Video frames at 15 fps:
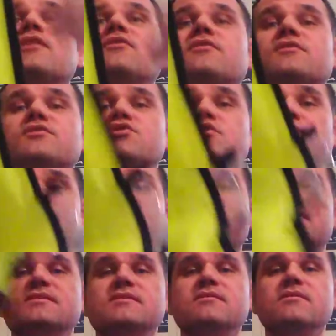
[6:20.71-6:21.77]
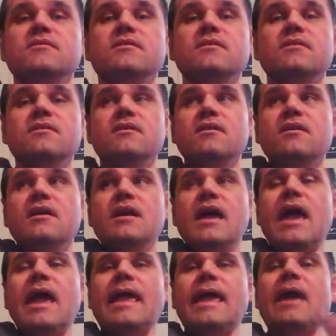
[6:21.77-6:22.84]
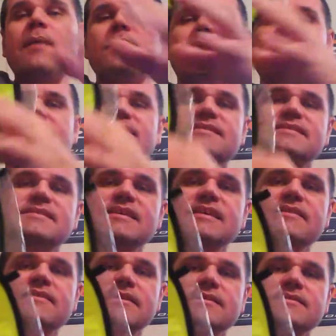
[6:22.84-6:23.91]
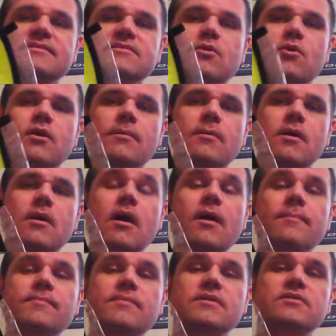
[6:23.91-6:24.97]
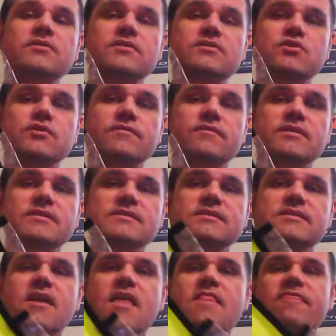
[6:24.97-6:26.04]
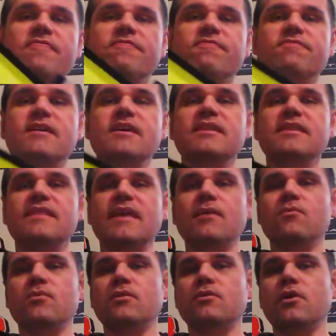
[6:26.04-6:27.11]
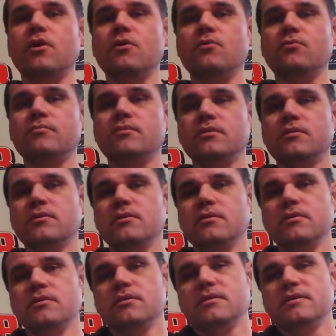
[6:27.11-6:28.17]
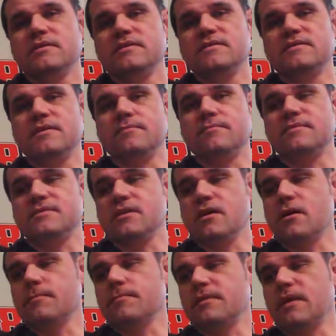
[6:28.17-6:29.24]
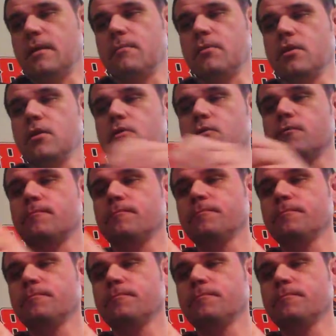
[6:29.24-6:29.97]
to the surface, and when they see this go up to the surface, then they will know something's up down below.